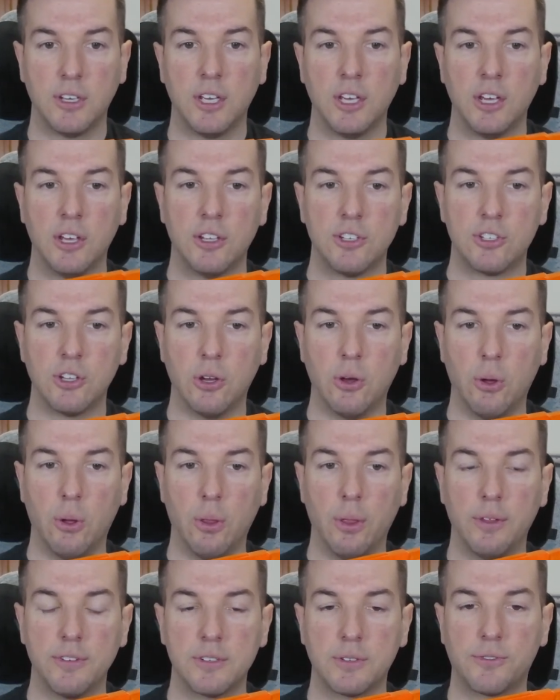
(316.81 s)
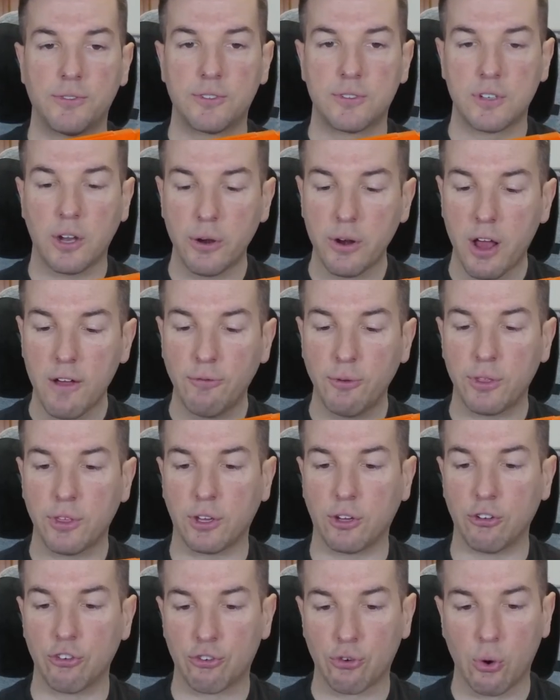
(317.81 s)
So start off with the
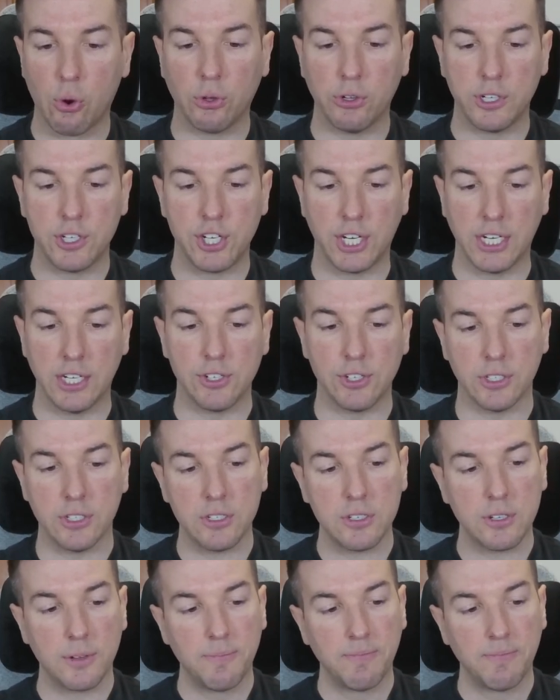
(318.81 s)
controller changes.